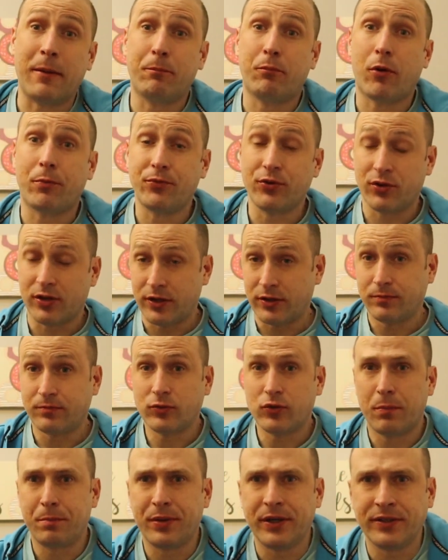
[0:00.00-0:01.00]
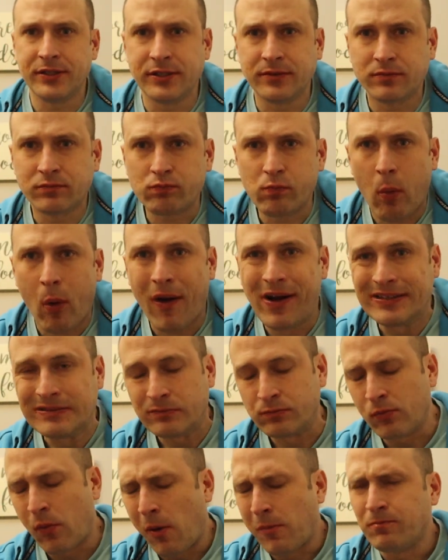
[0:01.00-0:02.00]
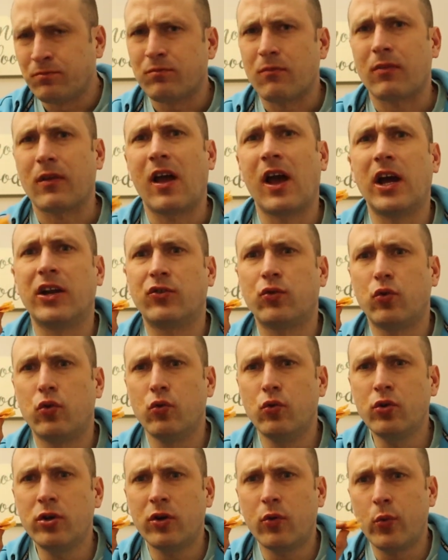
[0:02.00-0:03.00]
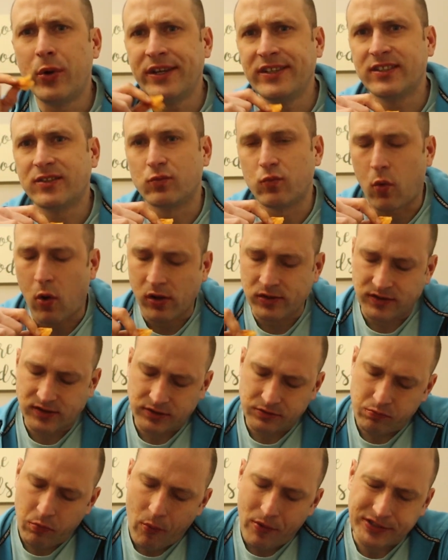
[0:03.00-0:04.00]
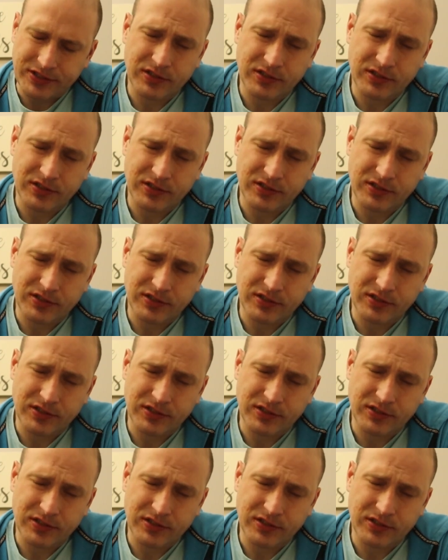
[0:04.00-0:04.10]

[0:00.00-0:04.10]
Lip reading: unpopular opinion. I had Hooter wings once,